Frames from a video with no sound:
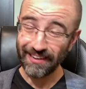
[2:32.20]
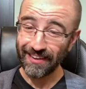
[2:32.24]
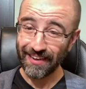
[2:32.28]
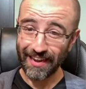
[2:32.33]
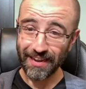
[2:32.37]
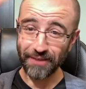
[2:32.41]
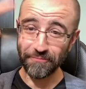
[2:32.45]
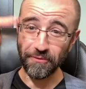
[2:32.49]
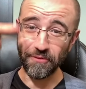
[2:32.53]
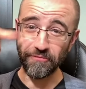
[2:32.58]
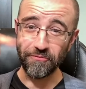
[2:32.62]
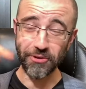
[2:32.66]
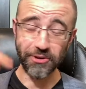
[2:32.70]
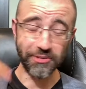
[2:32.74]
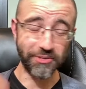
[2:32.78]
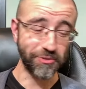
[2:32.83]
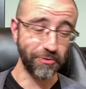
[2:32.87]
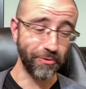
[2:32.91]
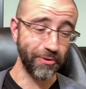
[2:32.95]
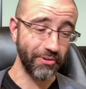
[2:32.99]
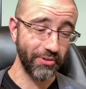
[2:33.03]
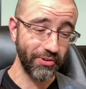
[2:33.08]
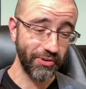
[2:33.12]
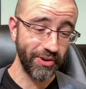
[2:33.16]
in reverse
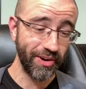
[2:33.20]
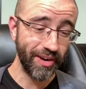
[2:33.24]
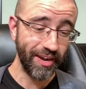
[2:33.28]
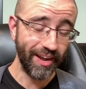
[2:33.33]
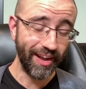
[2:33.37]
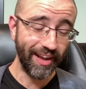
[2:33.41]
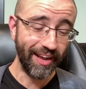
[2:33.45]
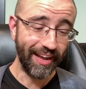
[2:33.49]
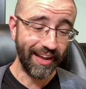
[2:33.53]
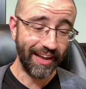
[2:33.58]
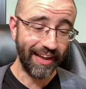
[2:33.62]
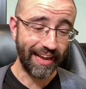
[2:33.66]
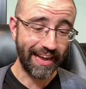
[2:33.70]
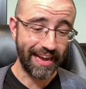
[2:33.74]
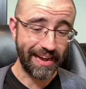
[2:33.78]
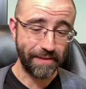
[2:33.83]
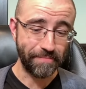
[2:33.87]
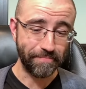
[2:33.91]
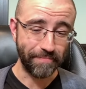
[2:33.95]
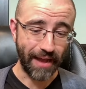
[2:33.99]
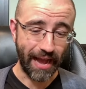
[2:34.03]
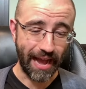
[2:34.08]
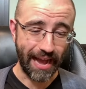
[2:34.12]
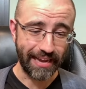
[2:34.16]
order.
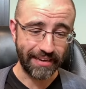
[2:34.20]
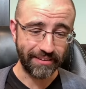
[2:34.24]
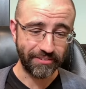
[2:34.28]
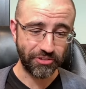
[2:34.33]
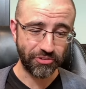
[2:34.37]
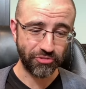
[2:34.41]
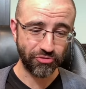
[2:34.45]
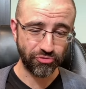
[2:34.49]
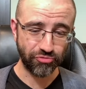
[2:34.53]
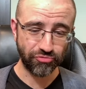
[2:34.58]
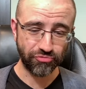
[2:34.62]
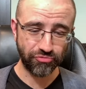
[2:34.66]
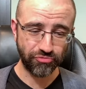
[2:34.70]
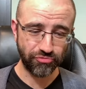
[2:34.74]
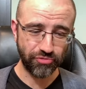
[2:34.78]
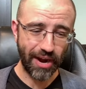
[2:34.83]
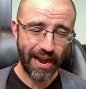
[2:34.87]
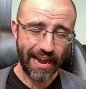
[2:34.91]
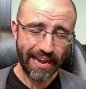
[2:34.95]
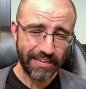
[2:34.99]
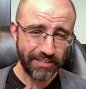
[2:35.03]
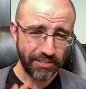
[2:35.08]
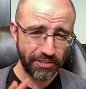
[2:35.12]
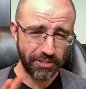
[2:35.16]
Um, I
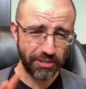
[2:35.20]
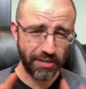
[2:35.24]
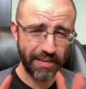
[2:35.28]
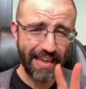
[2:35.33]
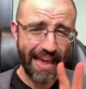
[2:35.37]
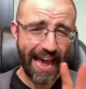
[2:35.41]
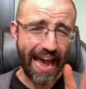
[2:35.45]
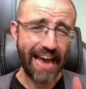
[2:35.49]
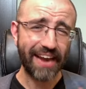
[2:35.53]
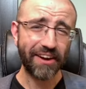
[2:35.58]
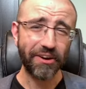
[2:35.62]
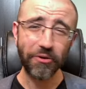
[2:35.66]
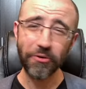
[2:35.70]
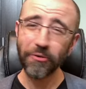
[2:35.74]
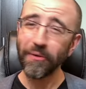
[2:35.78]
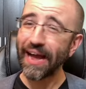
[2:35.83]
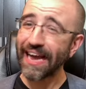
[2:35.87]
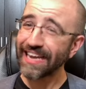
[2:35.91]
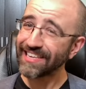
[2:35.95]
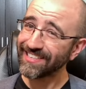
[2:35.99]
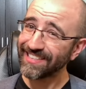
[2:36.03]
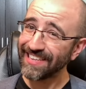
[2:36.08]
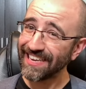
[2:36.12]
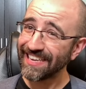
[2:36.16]
tried to
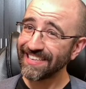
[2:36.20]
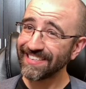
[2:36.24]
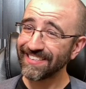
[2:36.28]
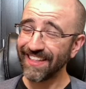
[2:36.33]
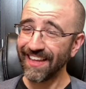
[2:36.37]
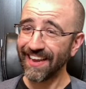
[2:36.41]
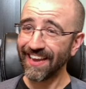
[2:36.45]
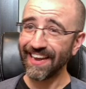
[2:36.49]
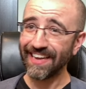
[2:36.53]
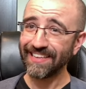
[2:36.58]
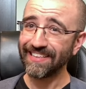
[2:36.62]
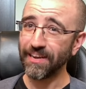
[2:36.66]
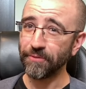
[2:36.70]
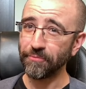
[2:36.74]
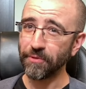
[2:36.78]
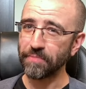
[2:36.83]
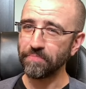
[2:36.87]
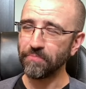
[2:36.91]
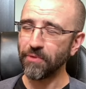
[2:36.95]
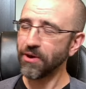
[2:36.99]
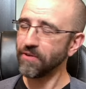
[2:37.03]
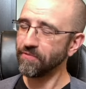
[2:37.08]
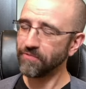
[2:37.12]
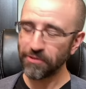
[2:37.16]
categorize these like I did with
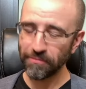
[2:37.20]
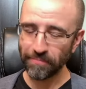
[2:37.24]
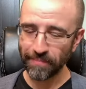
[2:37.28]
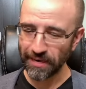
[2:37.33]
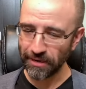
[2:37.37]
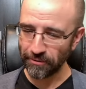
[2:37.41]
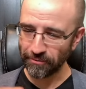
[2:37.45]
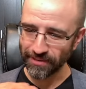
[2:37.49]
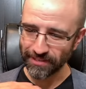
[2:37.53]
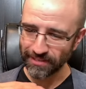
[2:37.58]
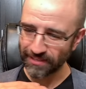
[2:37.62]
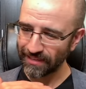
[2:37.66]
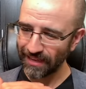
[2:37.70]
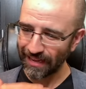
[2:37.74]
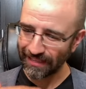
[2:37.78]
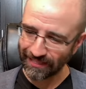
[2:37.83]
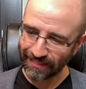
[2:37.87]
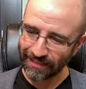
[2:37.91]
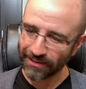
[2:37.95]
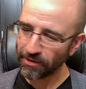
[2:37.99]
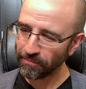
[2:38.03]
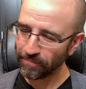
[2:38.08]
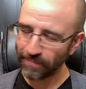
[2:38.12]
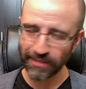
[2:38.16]
Marvel, but it was a
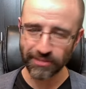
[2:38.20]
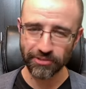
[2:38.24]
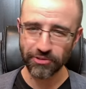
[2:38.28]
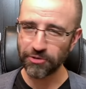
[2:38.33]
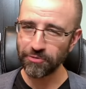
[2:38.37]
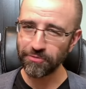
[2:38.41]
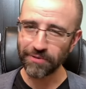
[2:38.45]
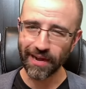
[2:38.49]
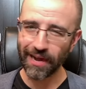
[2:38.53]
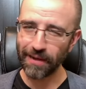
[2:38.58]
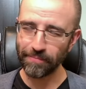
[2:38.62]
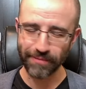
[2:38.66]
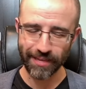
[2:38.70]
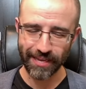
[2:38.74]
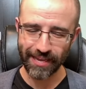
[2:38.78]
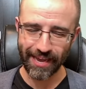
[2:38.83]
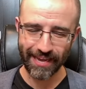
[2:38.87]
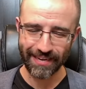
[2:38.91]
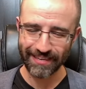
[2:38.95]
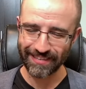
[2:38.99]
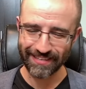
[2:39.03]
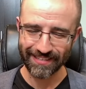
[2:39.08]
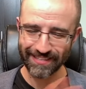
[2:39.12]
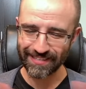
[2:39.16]
little bit too
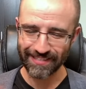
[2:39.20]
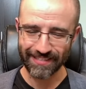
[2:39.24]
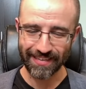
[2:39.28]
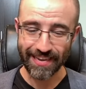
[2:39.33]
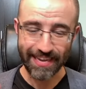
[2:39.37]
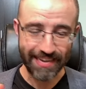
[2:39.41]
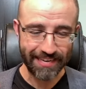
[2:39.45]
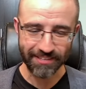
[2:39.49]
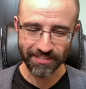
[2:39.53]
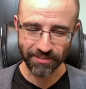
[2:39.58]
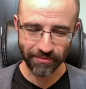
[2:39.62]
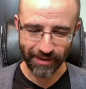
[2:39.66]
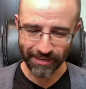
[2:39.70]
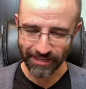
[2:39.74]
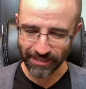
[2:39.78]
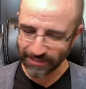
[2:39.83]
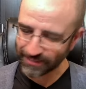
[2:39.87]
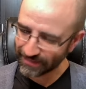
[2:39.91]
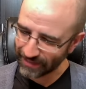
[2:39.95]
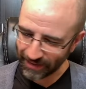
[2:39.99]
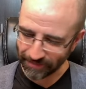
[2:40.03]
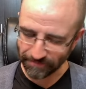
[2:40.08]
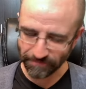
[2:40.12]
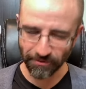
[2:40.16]
complicated and sticky, so I just
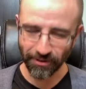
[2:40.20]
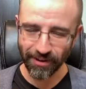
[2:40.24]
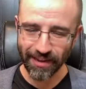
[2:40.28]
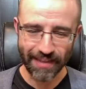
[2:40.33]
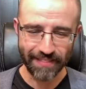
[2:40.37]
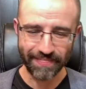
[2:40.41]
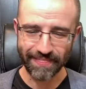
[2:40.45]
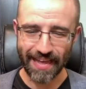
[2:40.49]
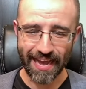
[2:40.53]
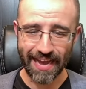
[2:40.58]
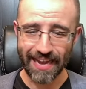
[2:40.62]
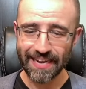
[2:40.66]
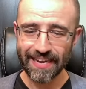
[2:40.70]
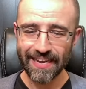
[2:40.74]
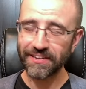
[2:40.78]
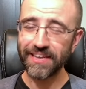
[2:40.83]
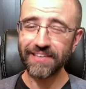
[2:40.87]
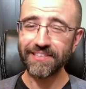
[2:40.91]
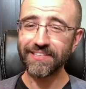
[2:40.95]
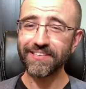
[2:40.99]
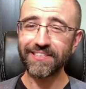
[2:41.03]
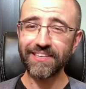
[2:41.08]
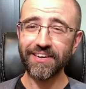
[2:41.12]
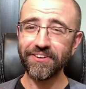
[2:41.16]
thought, forget that.
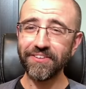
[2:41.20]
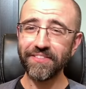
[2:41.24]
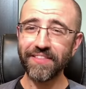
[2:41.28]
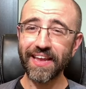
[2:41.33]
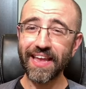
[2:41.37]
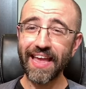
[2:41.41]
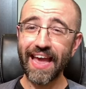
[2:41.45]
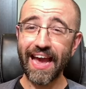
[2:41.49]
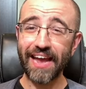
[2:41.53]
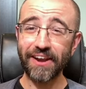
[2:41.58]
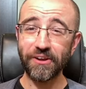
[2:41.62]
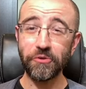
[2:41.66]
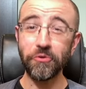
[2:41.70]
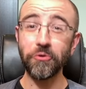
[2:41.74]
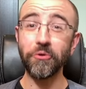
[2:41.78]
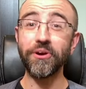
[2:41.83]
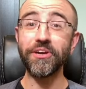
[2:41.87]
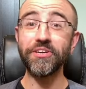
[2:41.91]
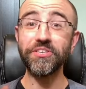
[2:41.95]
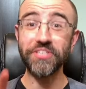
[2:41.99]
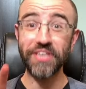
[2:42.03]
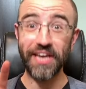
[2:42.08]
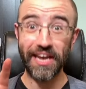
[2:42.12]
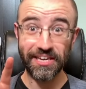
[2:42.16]
Consider the
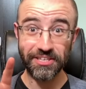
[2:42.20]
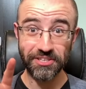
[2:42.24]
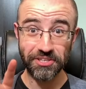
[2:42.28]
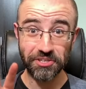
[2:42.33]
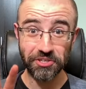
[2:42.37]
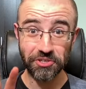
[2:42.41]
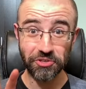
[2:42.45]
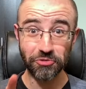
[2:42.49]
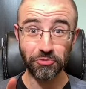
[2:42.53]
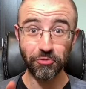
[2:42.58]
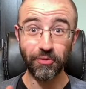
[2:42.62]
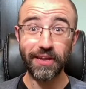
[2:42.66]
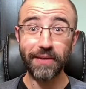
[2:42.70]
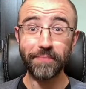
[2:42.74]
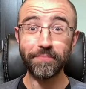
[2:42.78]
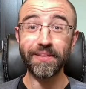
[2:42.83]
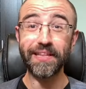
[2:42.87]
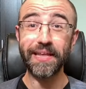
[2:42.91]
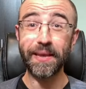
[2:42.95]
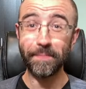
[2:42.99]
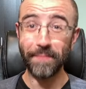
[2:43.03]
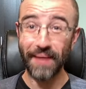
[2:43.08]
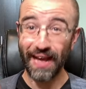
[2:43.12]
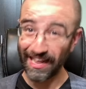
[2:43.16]
categories
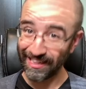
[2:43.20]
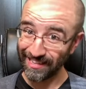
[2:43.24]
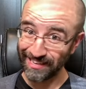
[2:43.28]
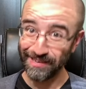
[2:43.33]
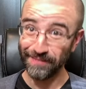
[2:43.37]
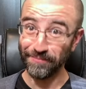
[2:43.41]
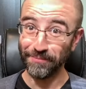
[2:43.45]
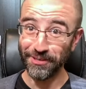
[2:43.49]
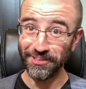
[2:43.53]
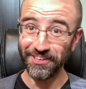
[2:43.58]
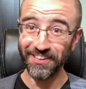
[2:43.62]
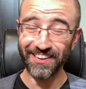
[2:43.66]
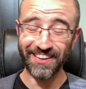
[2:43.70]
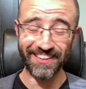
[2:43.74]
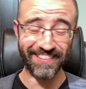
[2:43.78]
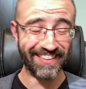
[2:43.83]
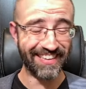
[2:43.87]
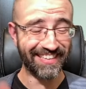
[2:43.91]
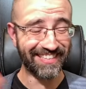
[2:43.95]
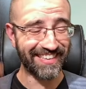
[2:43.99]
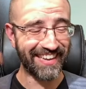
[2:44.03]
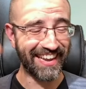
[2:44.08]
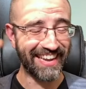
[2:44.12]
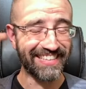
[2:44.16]
extremely malleable in
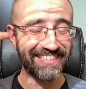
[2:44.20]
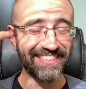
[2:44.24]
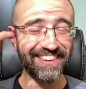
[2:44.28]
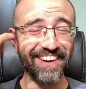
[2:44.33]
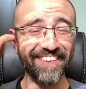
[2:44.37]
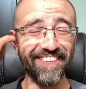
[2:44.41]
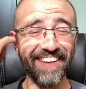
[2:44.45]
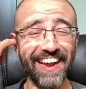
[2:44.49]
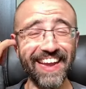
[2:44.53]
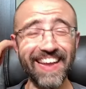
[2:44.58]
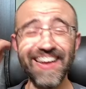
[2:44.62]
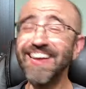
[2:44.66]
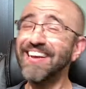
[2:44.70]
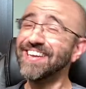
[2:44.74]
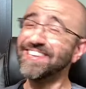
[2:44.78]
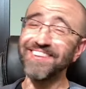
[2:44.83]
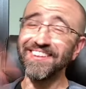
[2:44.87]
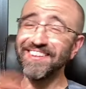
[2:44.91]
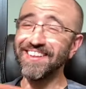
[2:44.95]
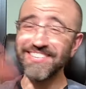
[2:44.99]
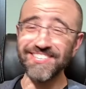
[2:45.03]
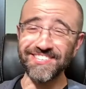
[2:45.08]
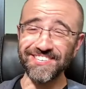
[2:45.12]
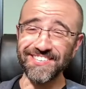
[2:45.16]
this case, all right? So
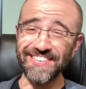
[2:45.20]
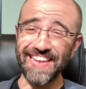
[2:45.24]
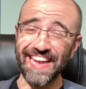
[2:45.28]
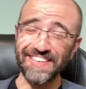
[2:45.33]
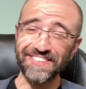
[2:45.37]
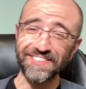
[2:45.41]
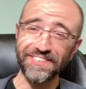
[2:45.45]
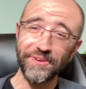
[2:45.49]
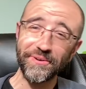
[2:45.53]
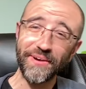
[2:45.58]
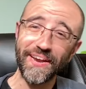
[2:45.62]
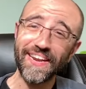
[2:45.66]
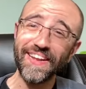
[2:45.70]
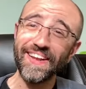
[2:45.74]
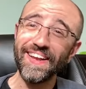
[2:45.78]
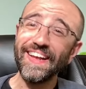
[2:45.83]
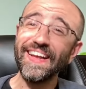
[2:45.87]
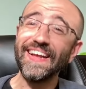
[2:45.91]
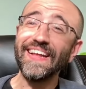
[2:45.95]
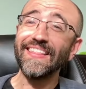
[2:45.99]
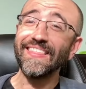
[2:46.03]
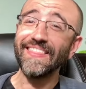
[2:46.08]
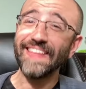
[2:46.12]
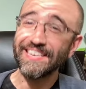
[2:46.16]
let's just get to it.
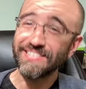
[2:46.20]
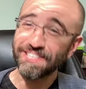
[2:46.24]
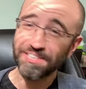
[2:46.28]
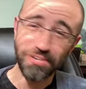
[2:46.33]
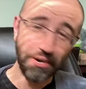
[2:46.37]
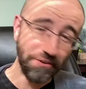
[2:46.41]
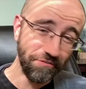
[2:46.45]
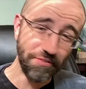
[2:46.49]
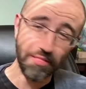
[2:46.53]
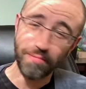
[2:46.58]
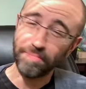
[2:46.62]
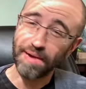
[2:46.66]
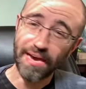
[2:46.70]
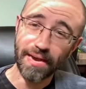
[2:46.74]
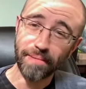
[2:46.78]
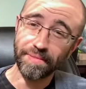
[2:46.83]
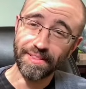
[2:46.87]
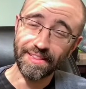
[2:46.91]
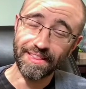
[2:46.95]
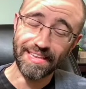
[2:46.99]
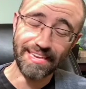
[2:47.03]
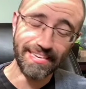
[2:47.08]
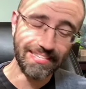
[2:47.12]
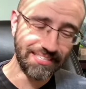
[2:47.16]
Let's start from the bottom of
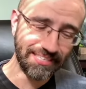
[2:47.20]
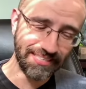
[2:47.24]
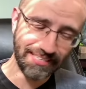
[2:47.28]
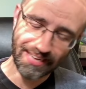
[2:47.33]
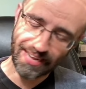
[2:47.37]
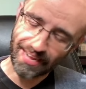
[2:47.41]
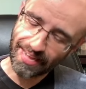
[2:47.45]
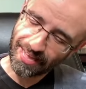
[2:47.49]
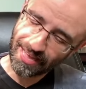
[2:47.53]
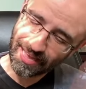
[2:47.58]
the list